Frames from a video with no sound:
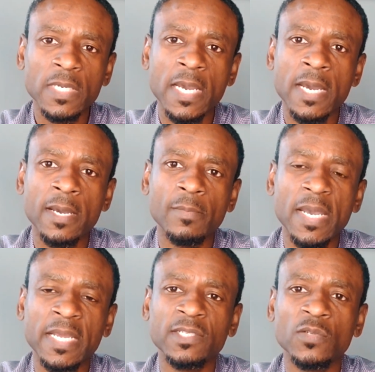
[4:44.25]

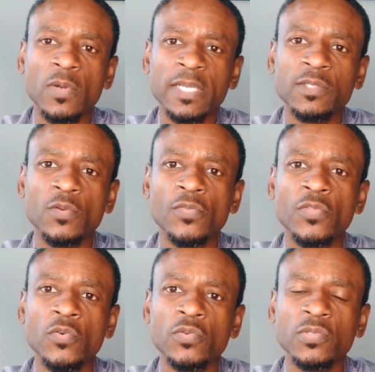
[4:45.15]
And so
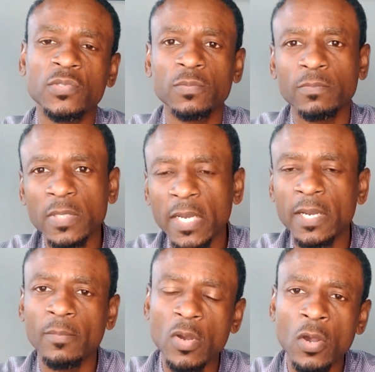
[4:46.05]
those
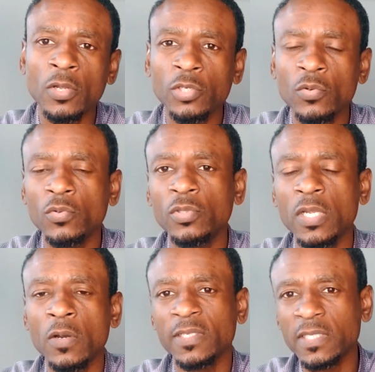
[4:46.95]

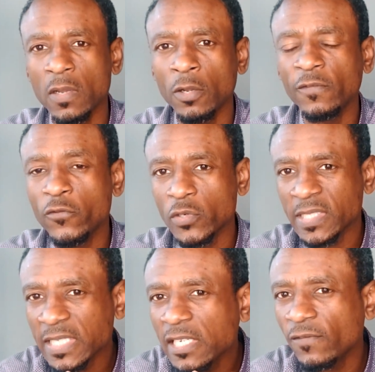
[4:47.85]
unknown,
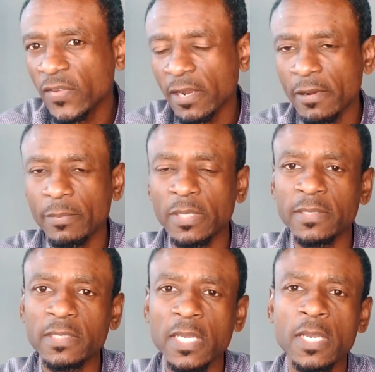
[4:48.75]
unforeseen
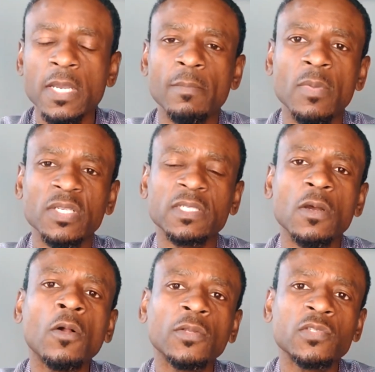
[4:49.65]
variables must
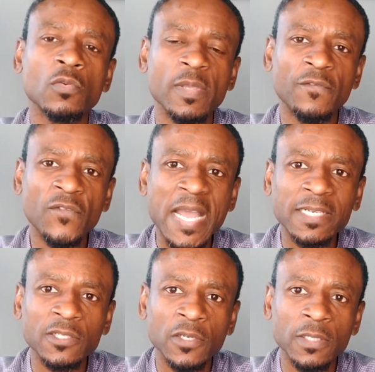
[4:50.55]
also be
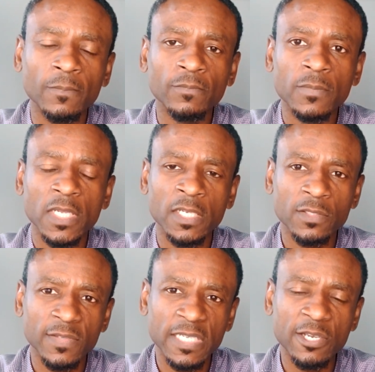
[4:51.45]
factored
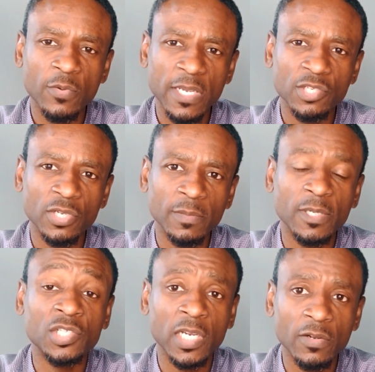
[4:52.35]
into the equation.
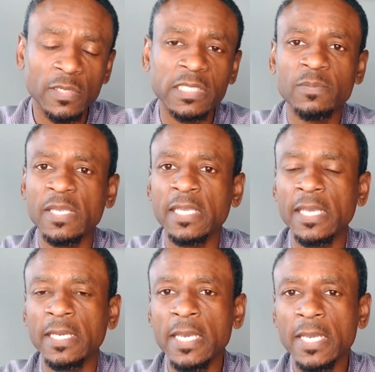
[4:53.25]
But generally
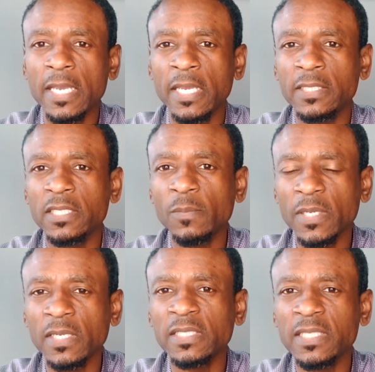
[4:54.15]
speaking, it
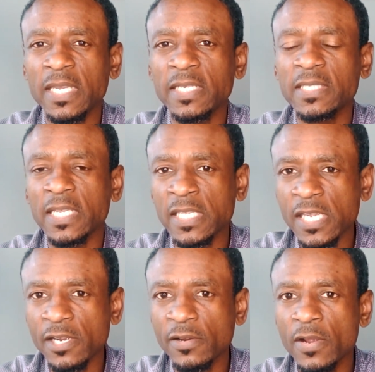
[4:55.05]
typically takes a
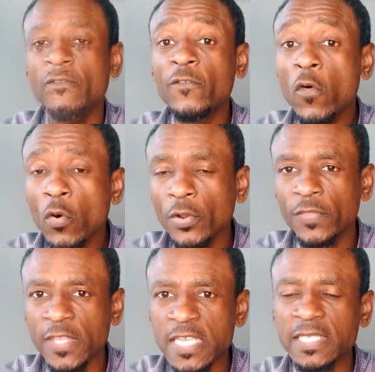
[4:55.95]
year for
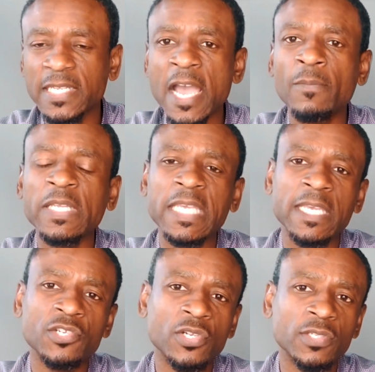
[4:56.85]
these
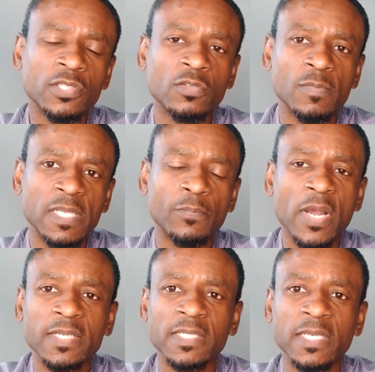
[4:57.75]
applications to be
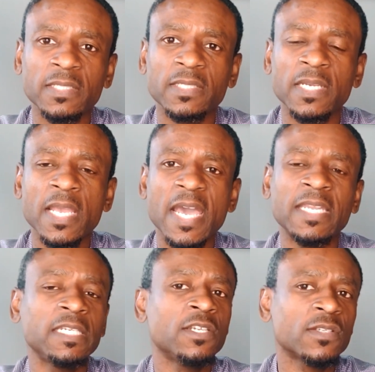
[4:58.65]
processed
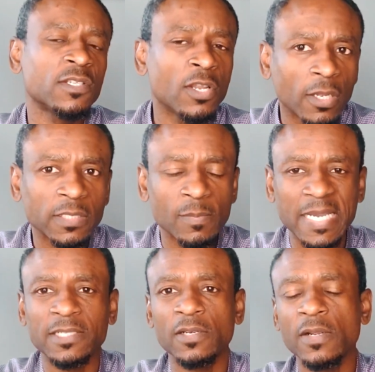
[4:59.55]
and it does not
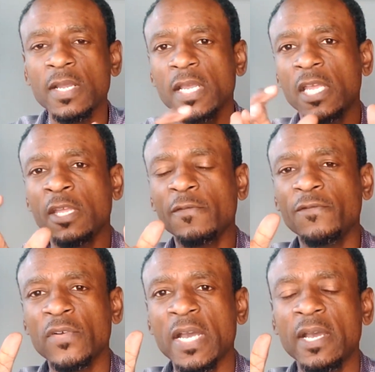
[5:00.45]
matter
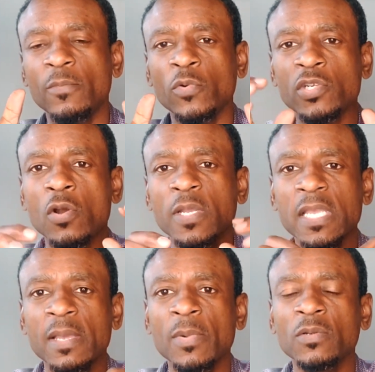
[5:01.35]
if we're
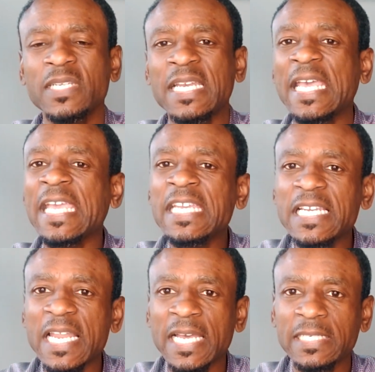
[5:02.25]
talking about an
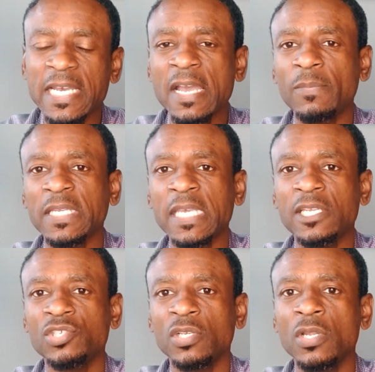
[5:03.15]
inland
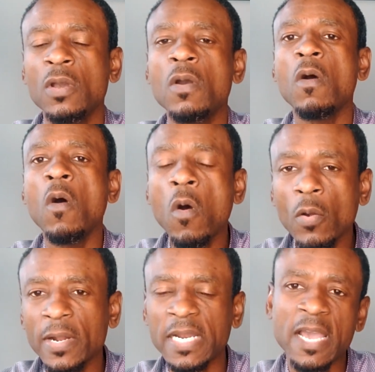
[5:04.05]
application
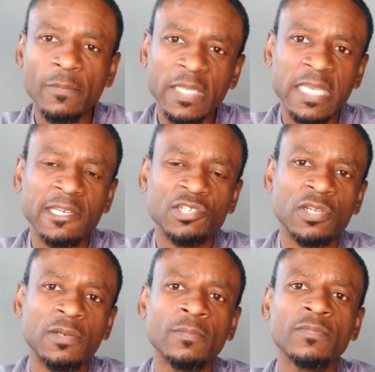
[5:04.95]
or an
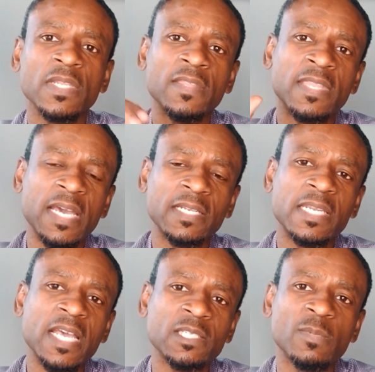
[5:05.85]
application that
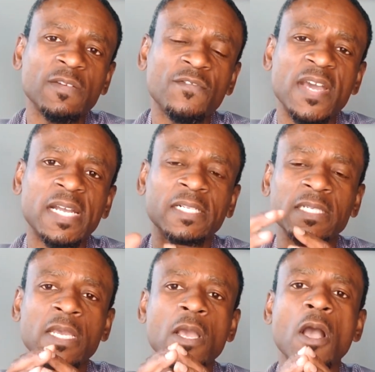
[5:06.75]
has been filed
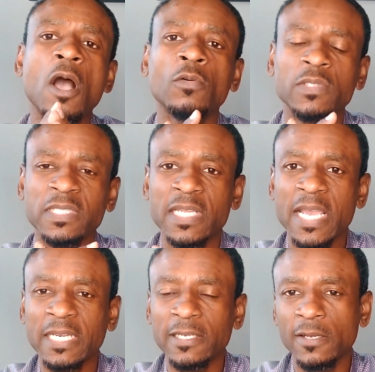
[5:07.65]

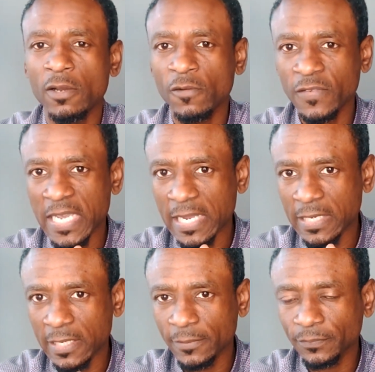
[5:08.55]
outside of
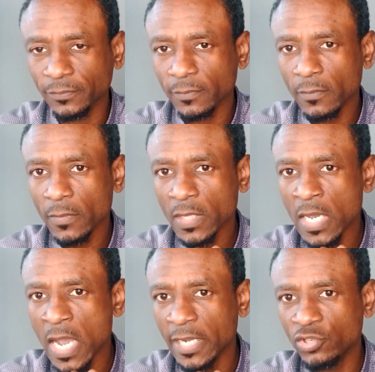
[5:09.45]
Canada.
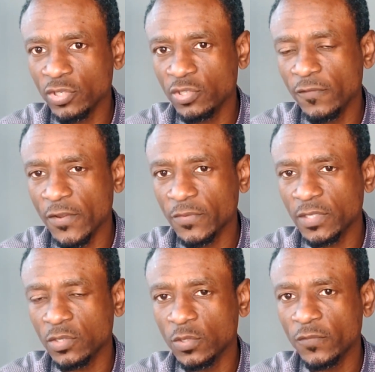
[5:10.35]
I trust you found
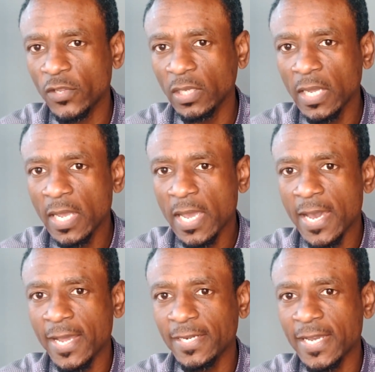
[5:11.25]
this useful,
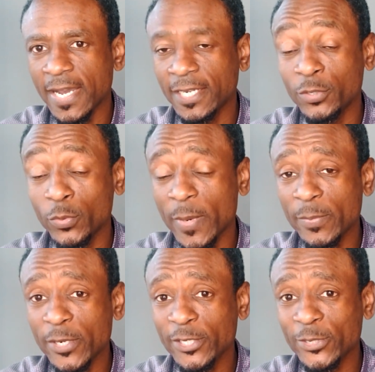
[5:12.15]
and do
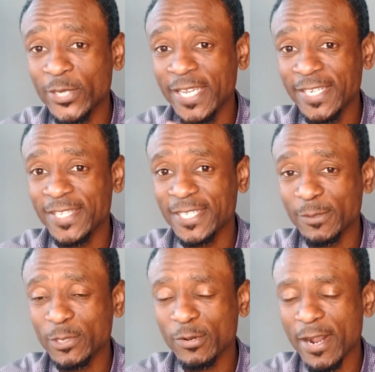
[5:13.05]
remember to hit the
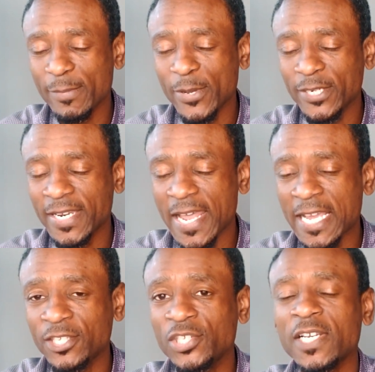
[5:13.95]
subscribe button
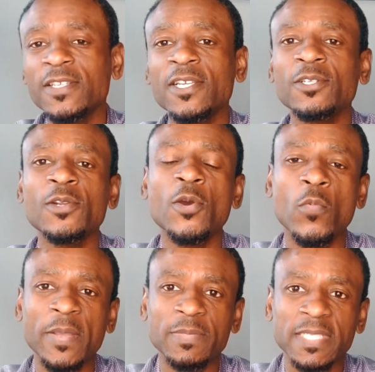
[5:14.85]
and to check us out on our
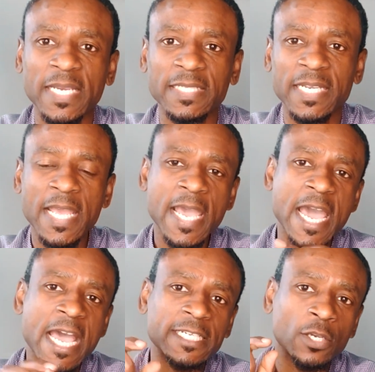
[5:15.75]
website
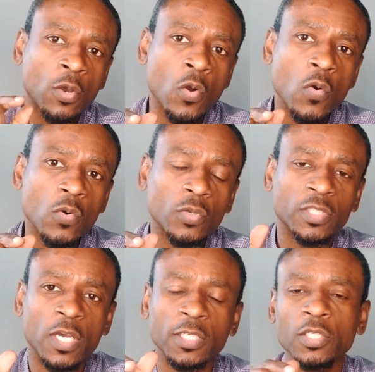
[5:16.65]
at
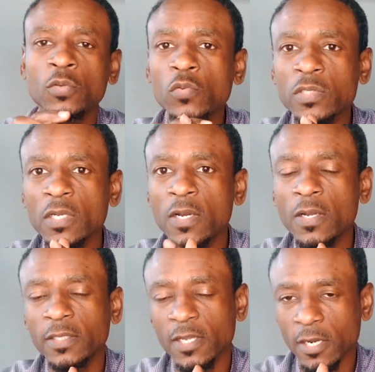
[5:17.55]

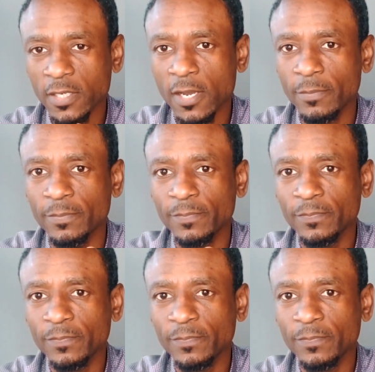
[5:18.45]
go.gooselaw.com.